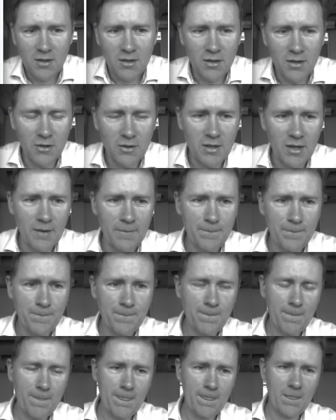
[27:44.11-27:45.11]
Okay,
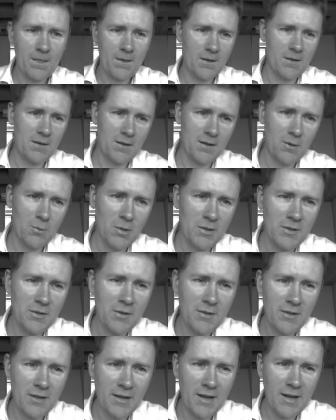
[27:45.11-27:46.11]
now what do you
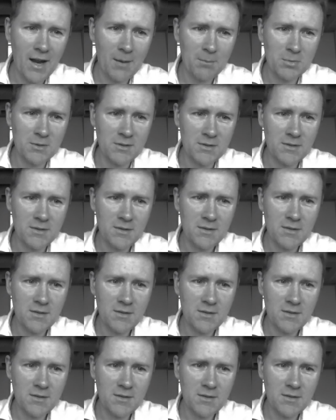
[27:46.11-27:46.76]
think happened?